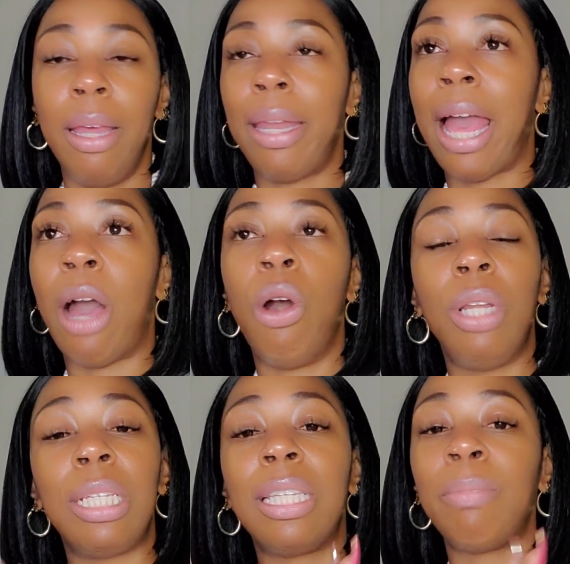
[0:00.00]
Not, oh,
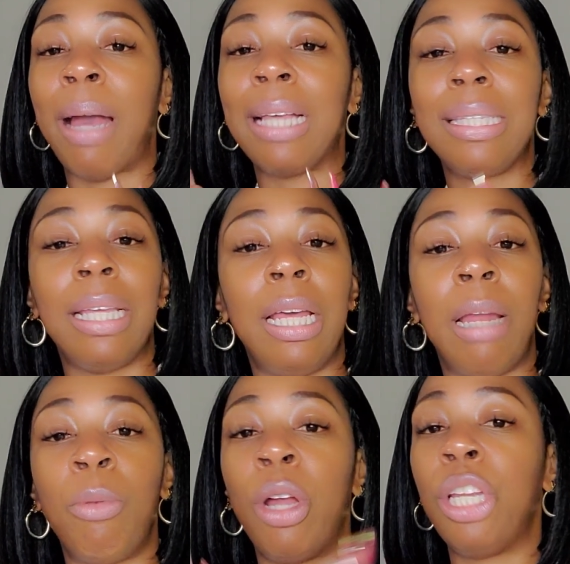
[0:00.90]
this is my son,
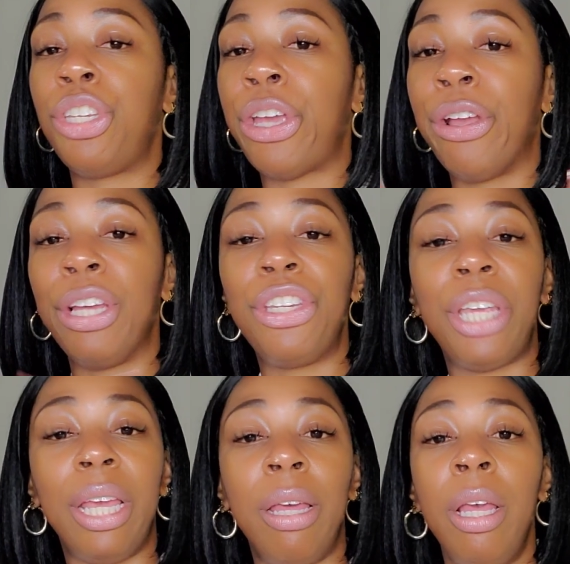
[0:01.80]
I'm going to cherish
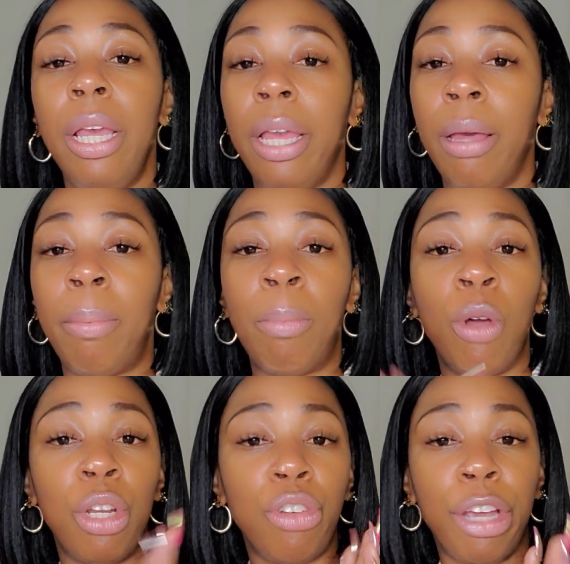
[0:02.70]
him. I'm going
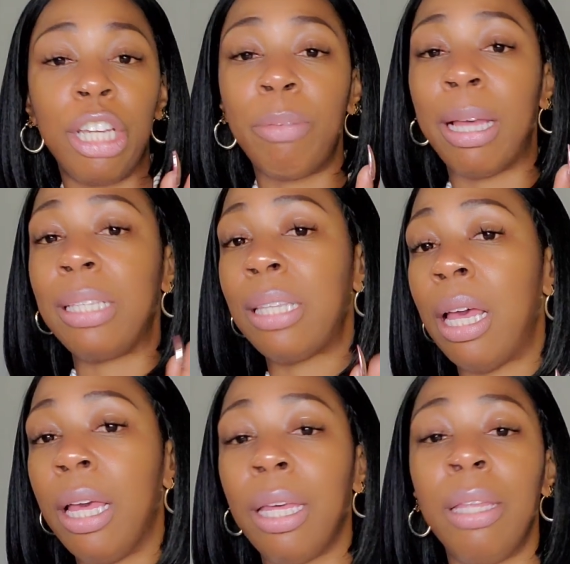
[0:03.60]
to cherish my
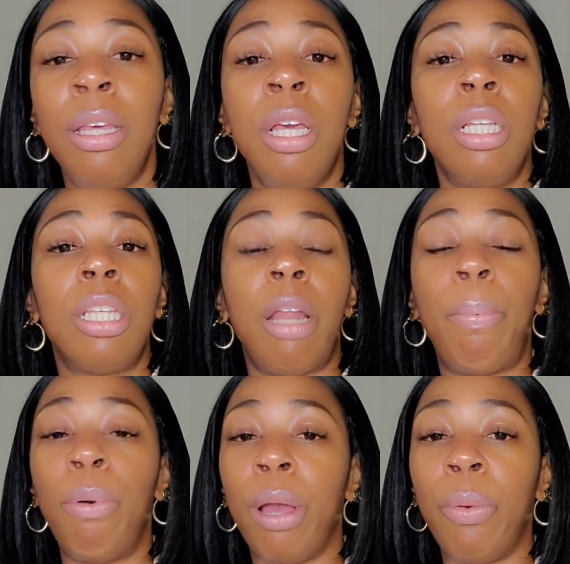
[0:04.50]
son to the
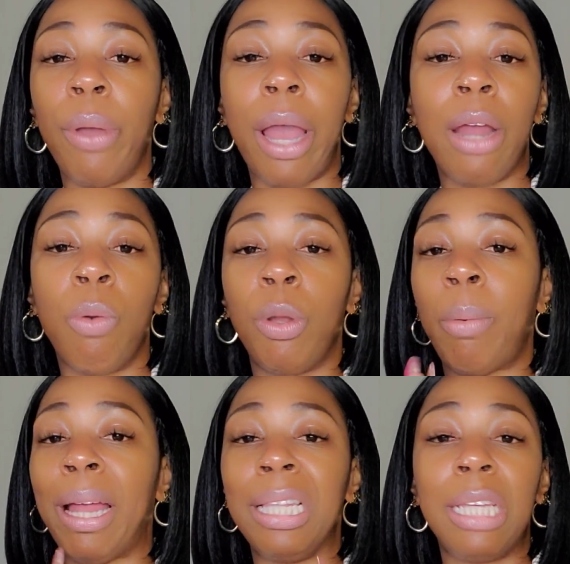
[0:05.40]
point where I don't want
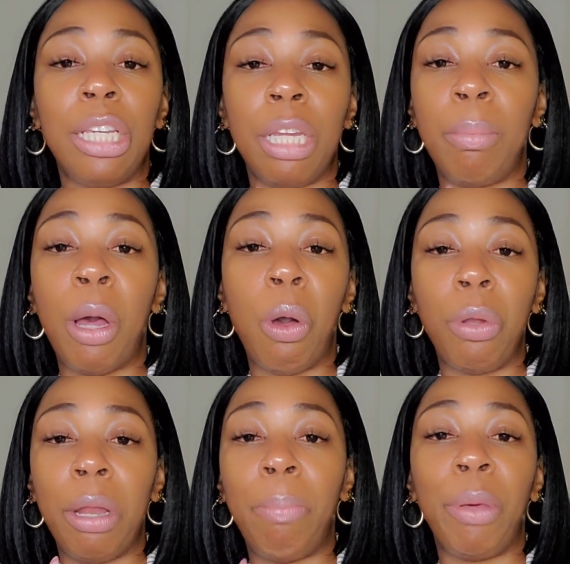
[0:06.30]
nobody touching him,
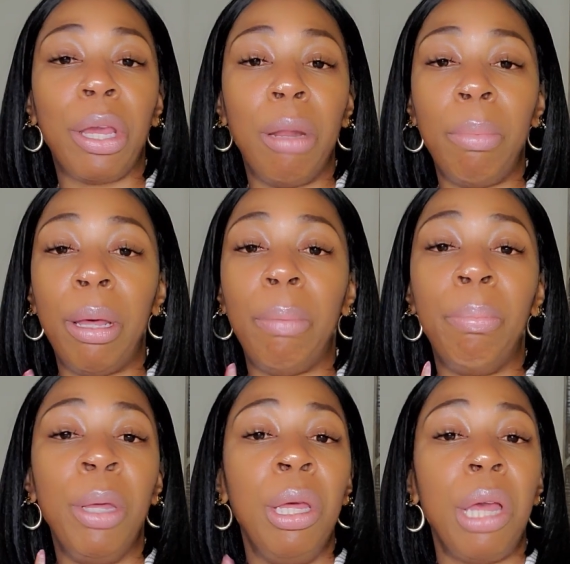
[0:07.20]
holding him, picking him up.
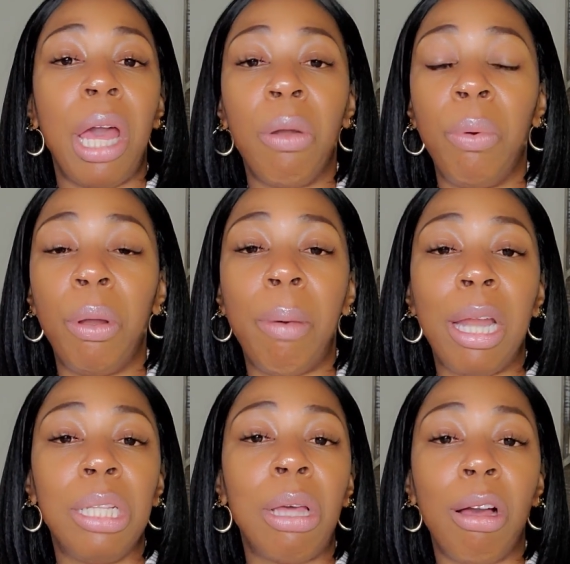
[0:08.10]
I don't want
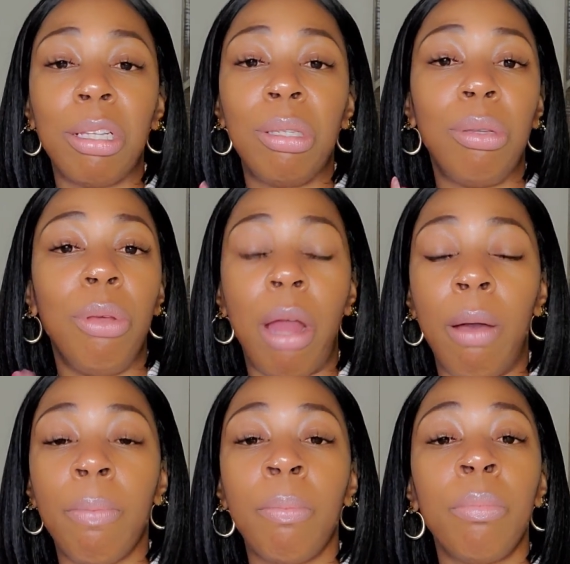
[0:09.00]
nobody talking,
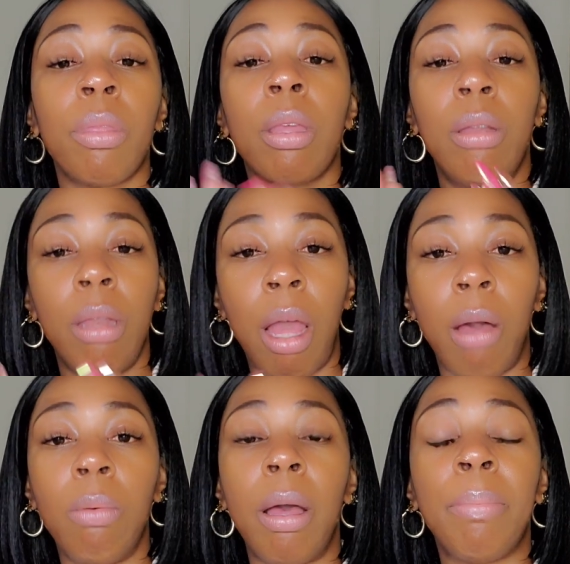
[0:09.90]
No,
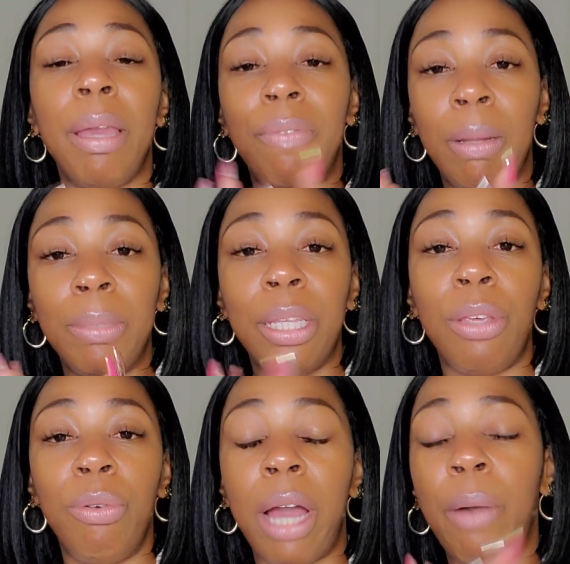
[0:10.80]
I'm giving them to
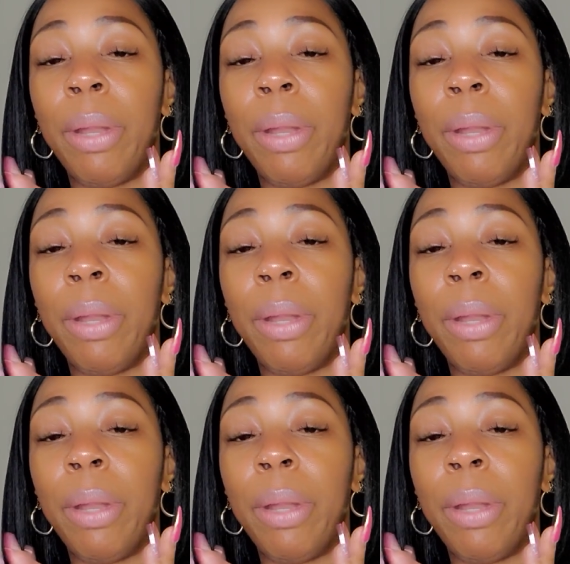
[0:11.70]
you, God.